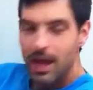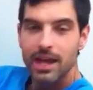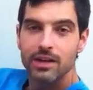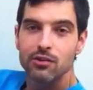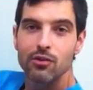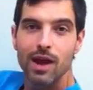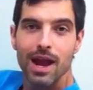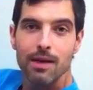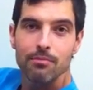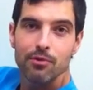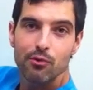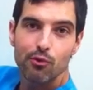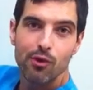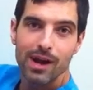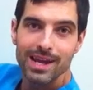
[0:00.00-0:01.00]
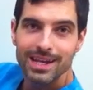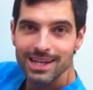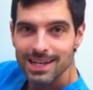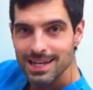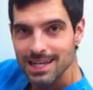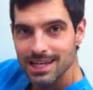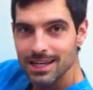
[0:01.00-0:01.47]
and grab the
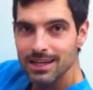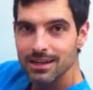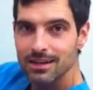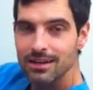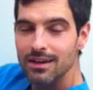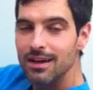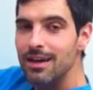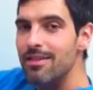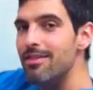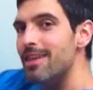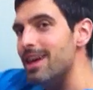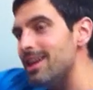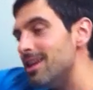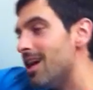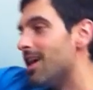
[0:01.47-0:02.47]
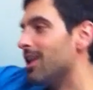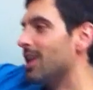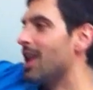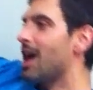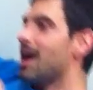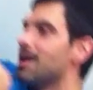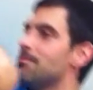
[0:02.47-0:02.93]
right knee. Then
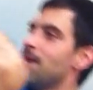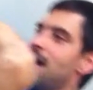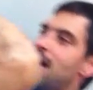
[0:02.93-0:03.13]
lie